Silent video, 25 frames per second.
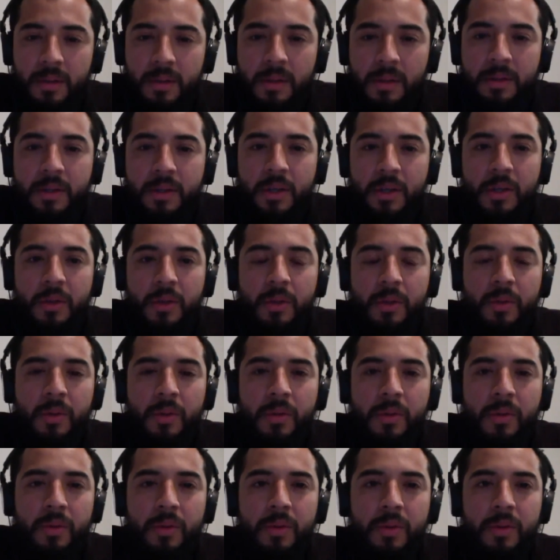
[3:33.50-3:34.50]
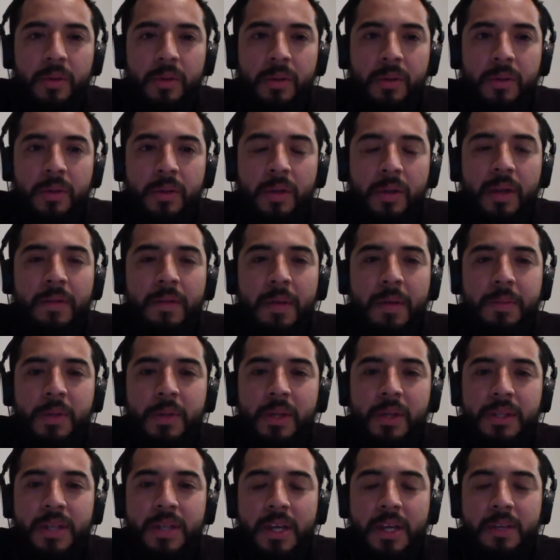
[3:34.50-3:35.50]
to live up
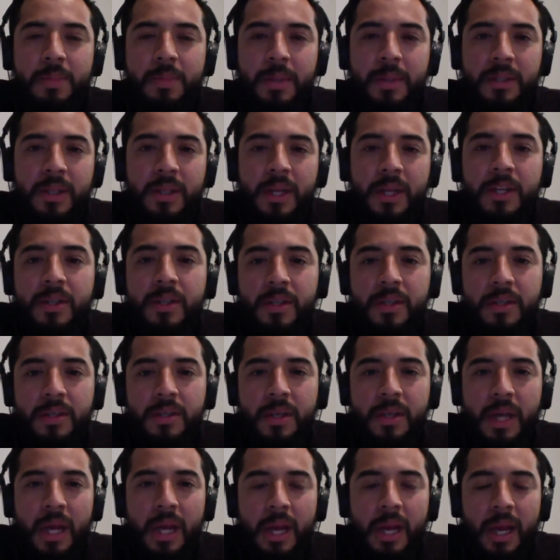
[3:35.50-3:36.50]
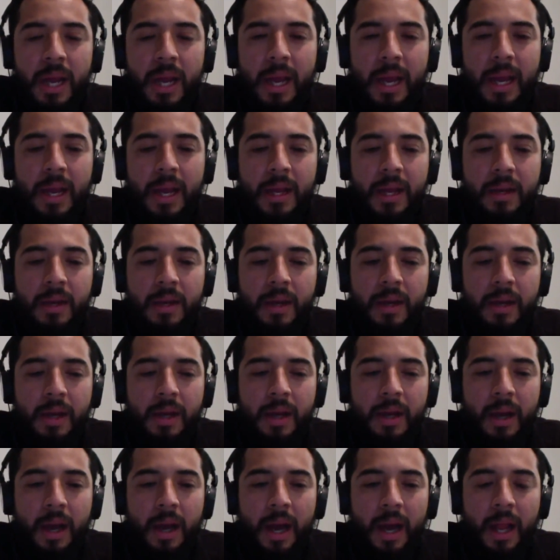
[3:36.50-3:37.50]
to its expectations, and
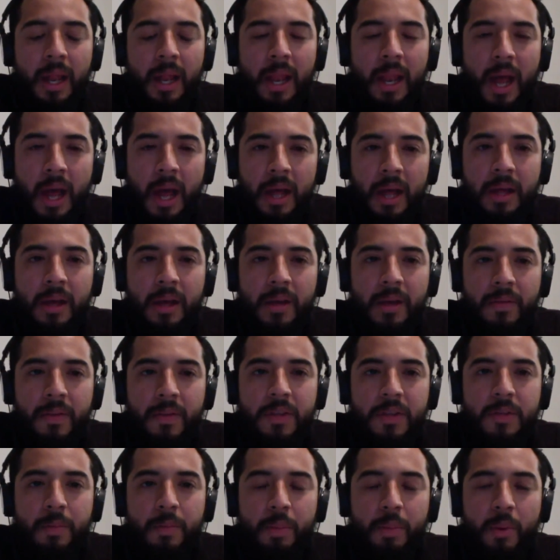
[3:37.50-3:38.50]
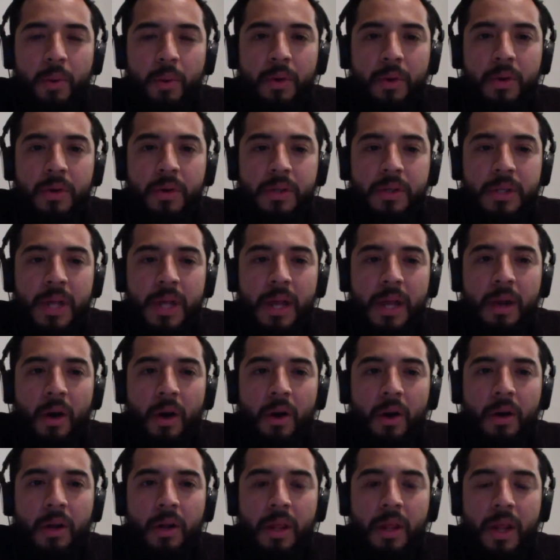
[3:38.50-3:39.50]
a lot of the supporters that
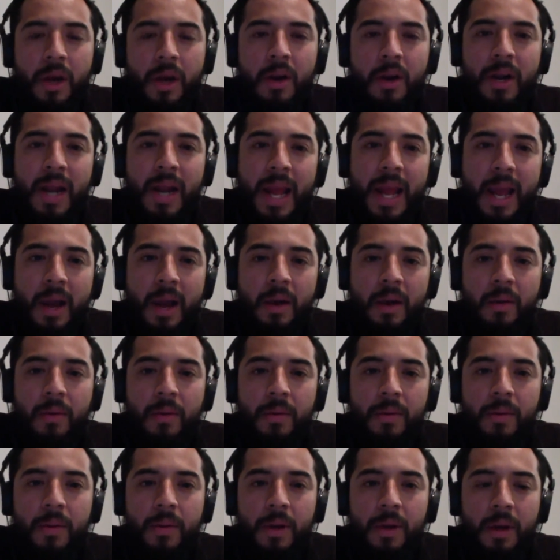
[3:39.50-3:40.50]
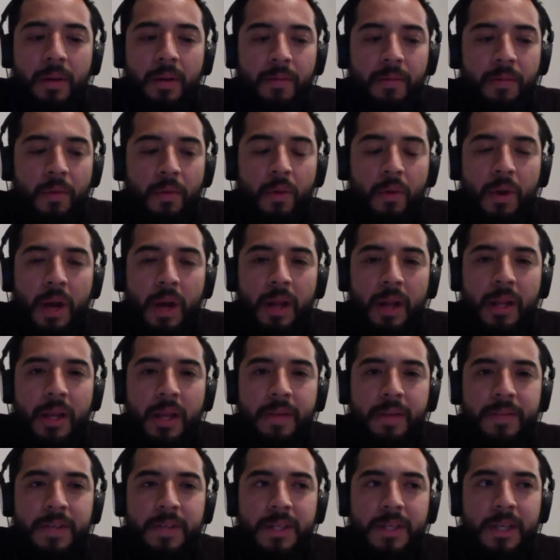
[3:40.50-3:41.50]
are there now for
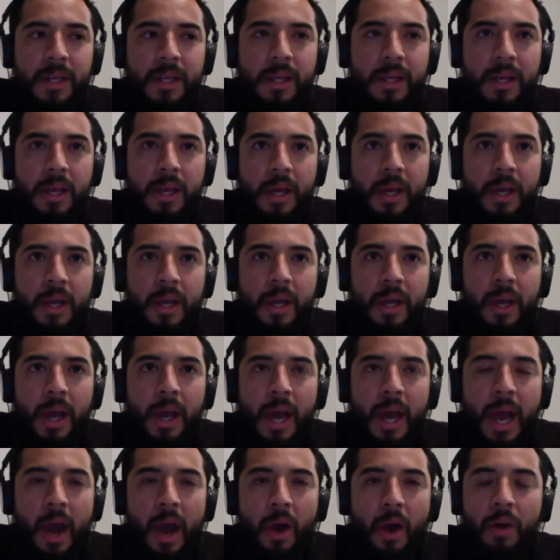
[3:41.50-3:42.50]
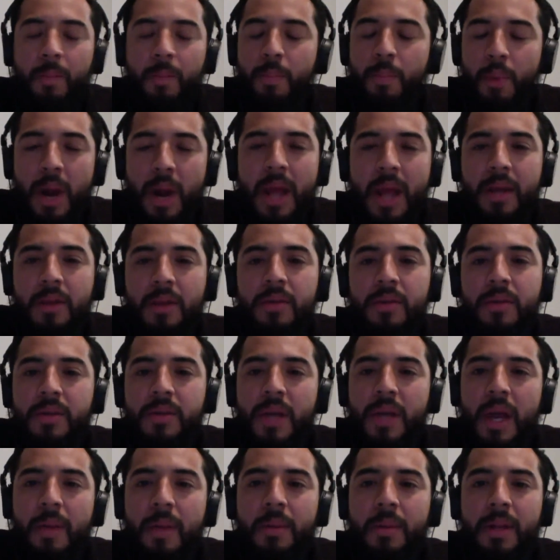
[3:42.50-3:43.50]
LAFC are brand new
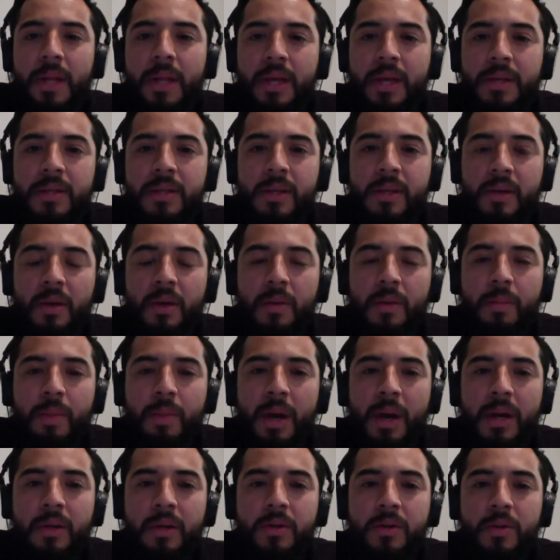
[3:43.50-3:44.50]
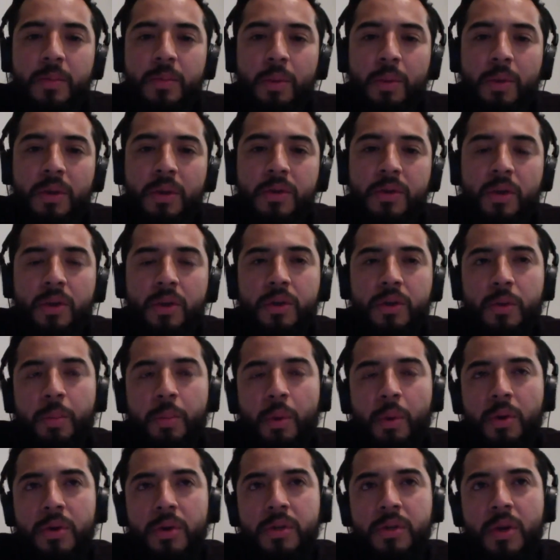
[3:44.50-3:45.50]
to MLS and are brand new supporters or
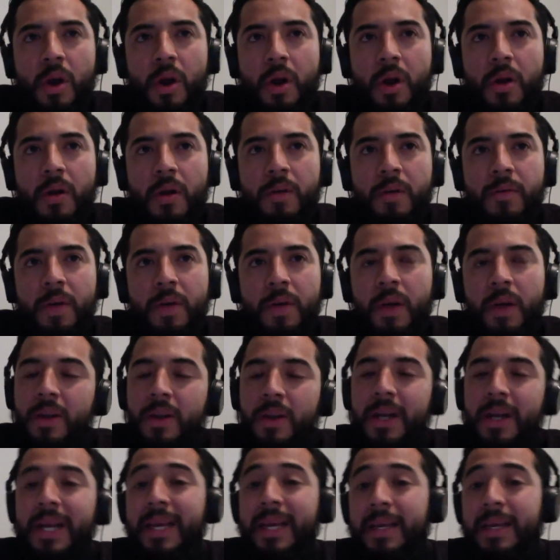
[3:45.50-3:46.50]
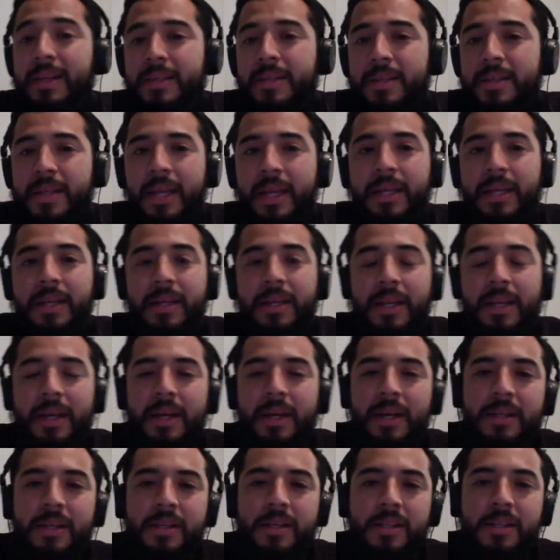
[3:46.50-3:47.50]
supporters of other leagues that didn't
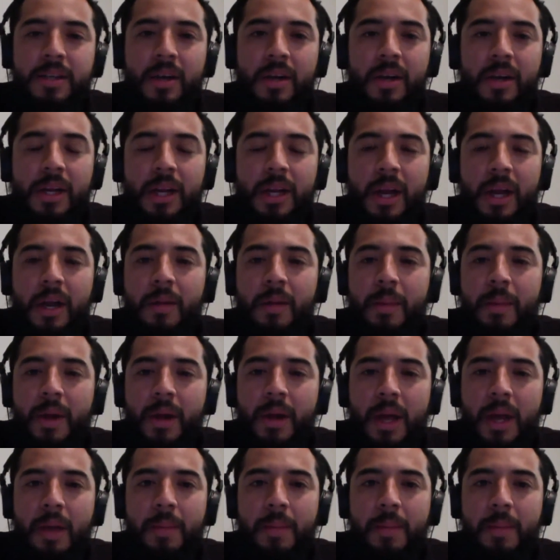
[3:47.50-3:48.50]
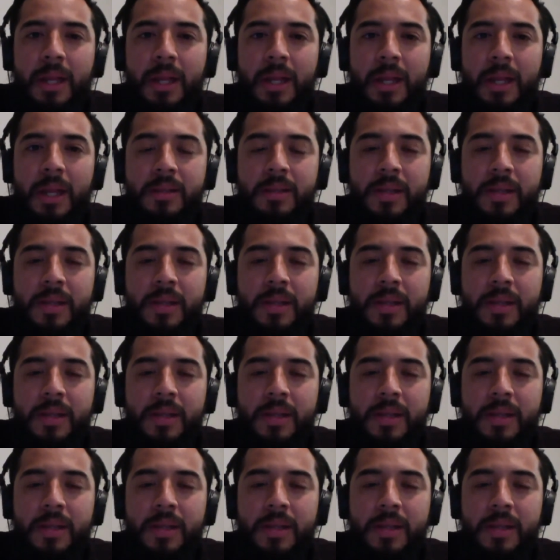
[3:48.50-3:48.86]
necessarily care about MLS.